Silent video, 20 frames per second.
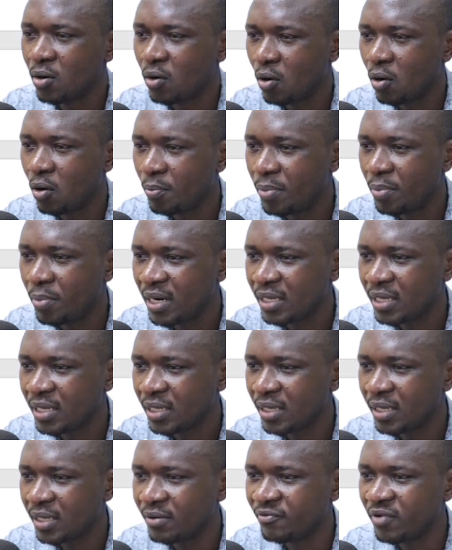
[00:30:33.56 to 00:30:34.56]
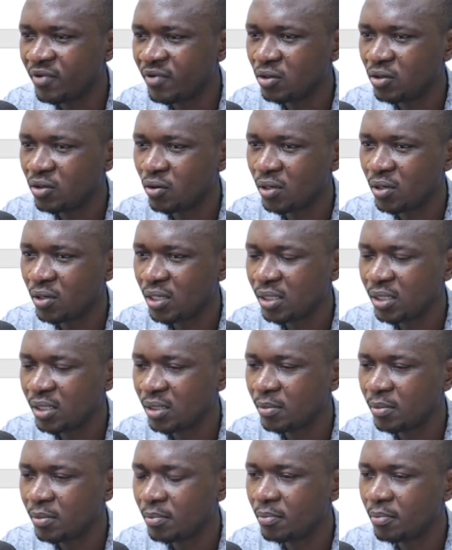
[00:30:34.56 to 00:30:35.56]
opening inventory
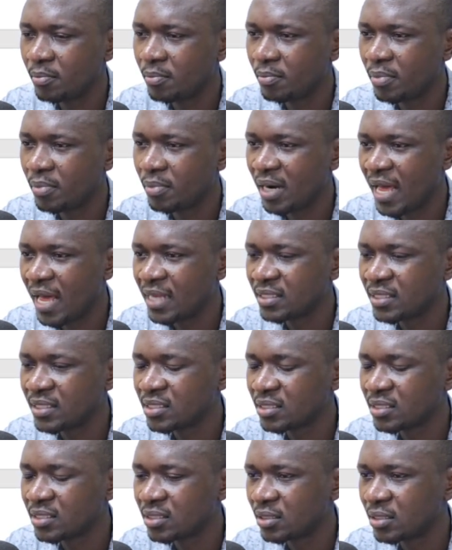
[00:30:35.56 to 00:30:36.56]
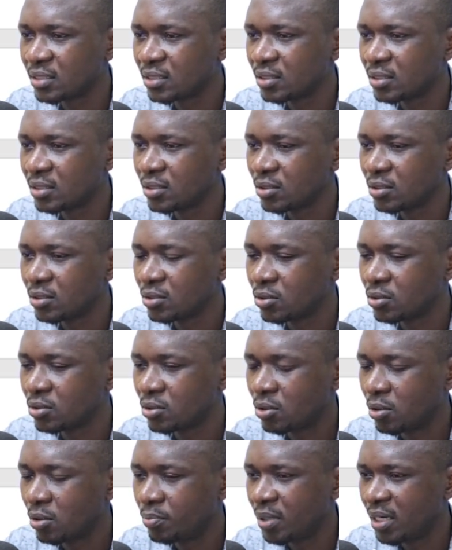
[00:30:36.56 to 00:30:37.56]
plus
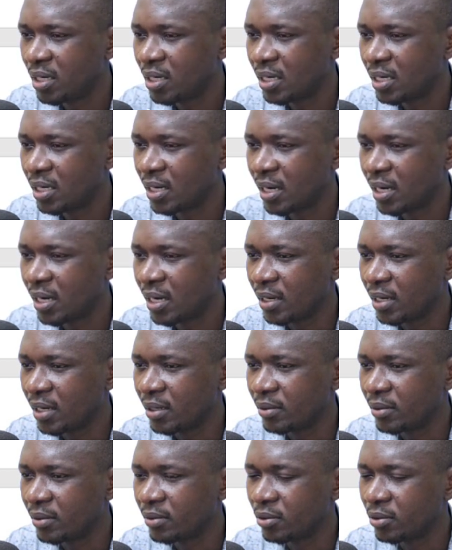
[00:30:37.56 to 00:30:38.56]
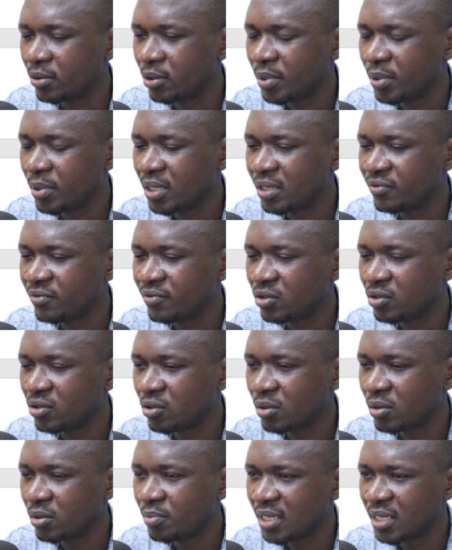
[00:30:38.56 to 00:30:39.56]
opening
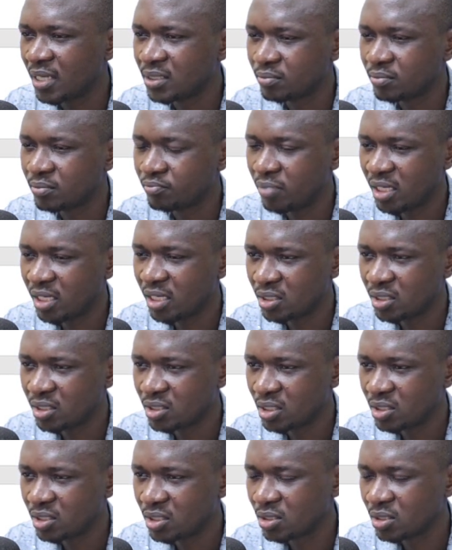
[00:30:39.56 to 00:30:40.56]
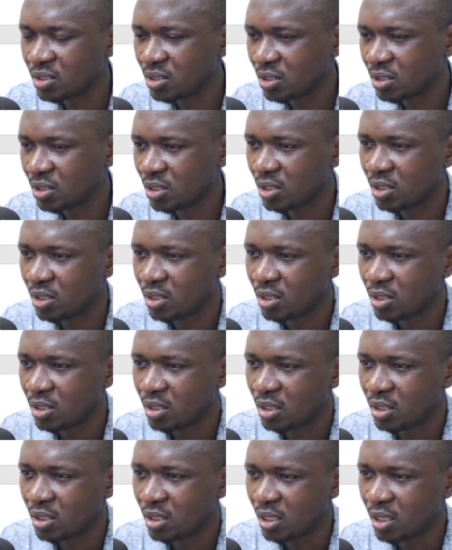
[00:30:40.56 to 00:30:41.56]
inventory plus purchases.
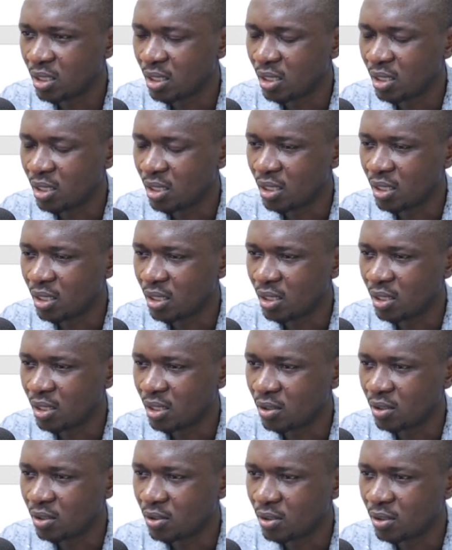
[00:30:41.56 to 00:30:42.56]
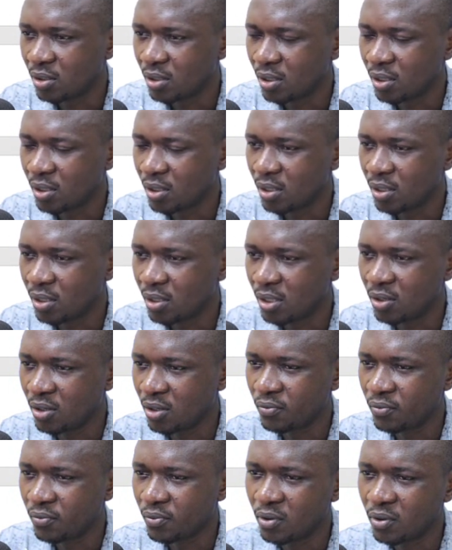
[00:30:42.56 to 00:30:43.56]
Then
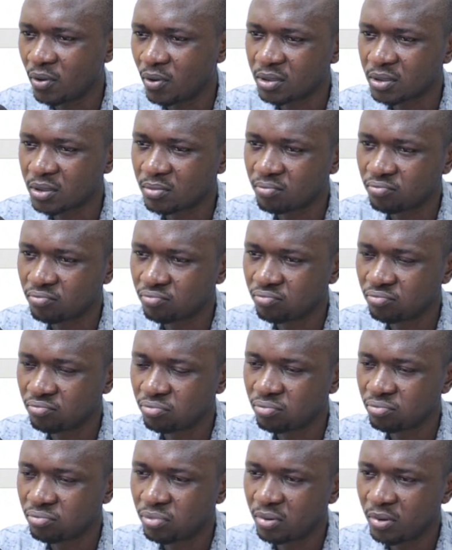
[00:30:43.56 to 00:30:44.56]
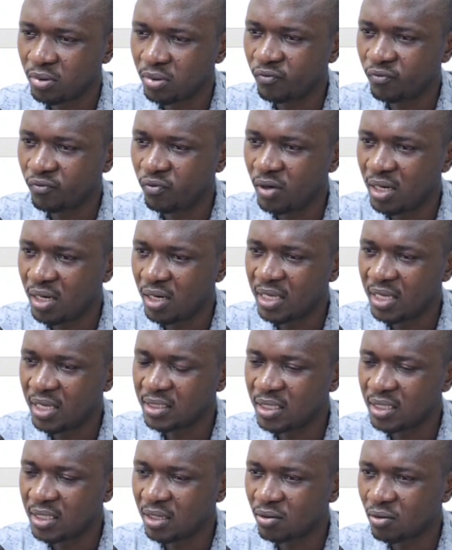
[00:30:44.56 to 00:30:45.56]
of course, if we less
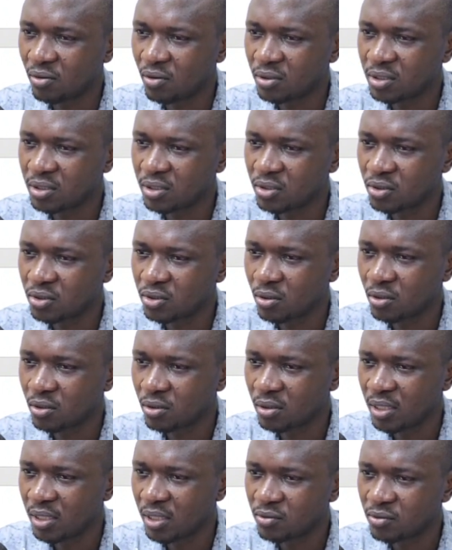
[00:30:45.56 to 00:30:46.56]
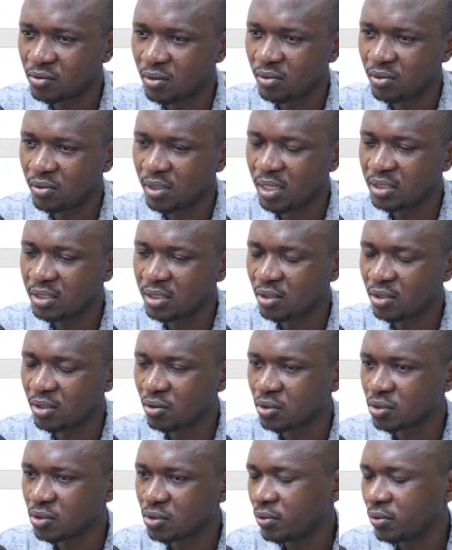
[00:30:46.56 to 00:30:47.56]
the closing stock, that's when we get the
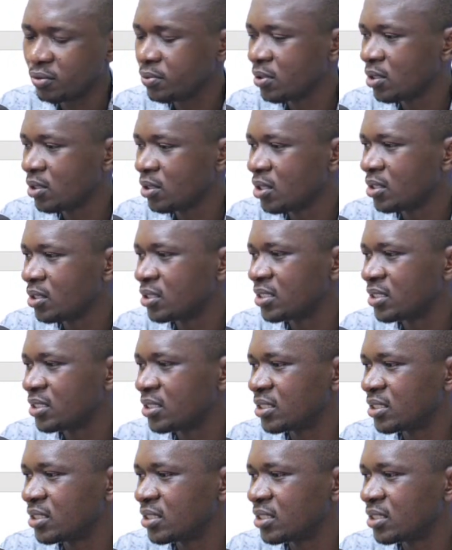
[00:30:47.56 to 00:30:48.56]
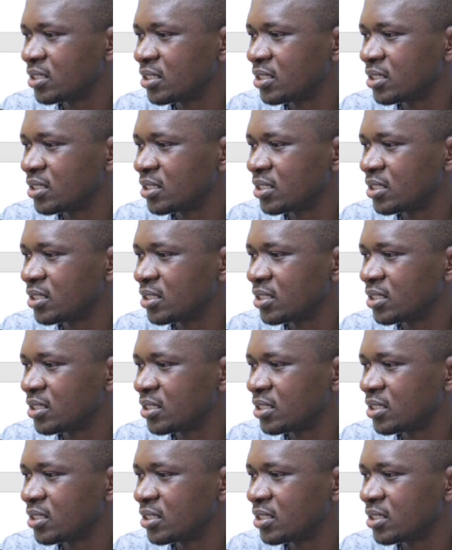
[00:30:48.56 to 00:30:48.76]
cost of sales.